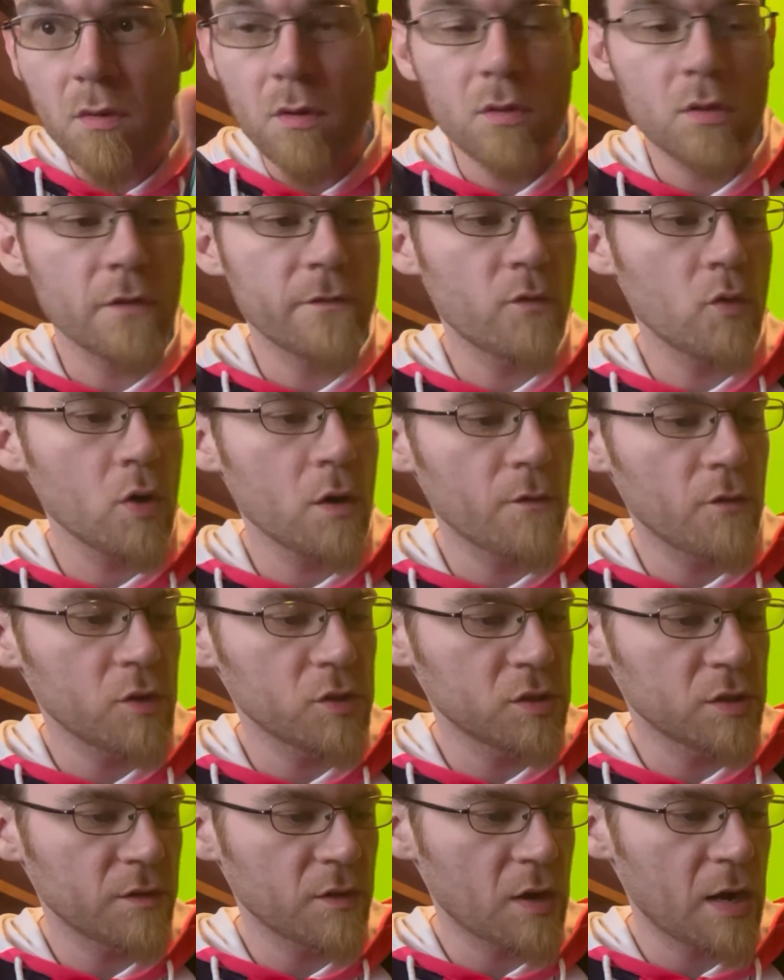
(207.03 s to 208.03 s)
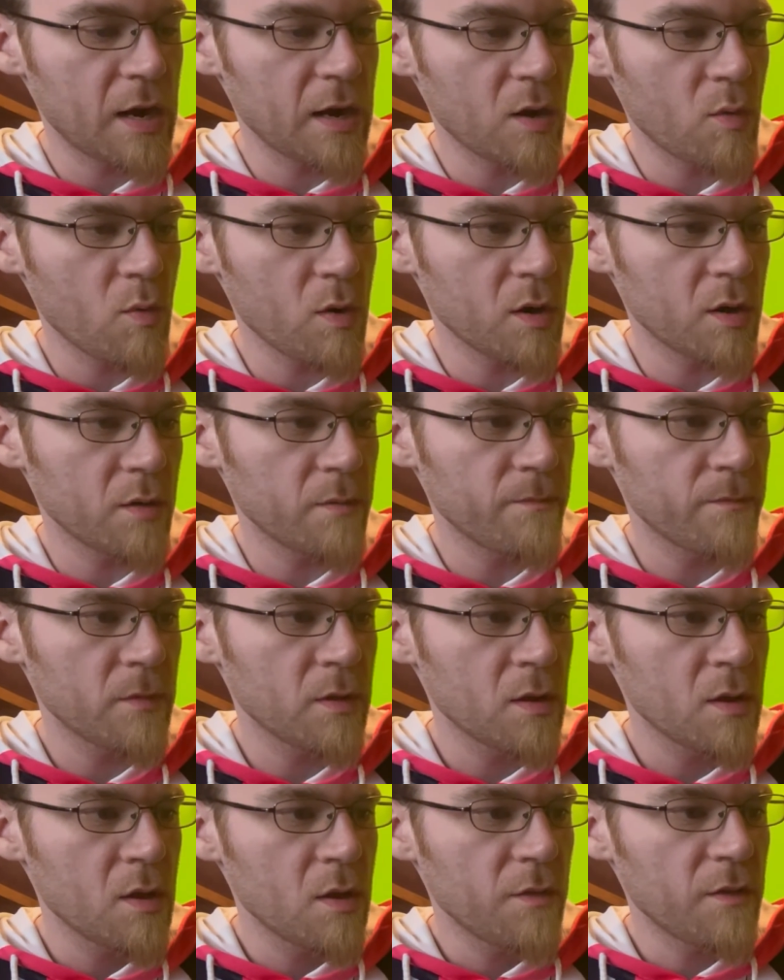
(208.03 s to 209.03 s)
The foil version of the card I wanted.
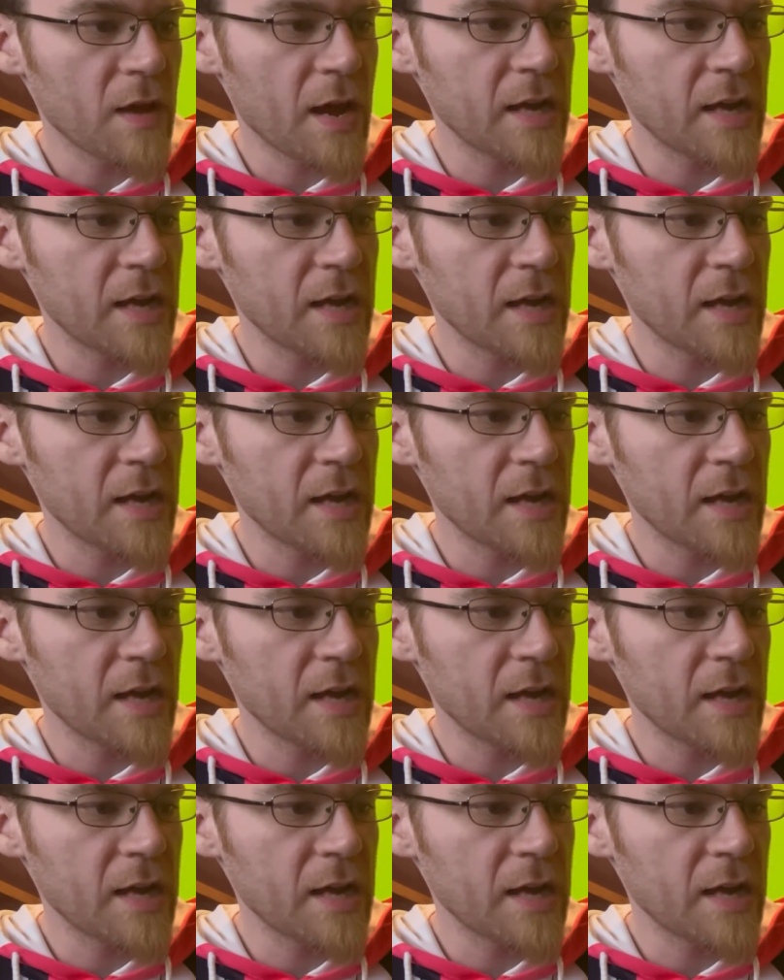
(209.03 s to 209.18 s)
The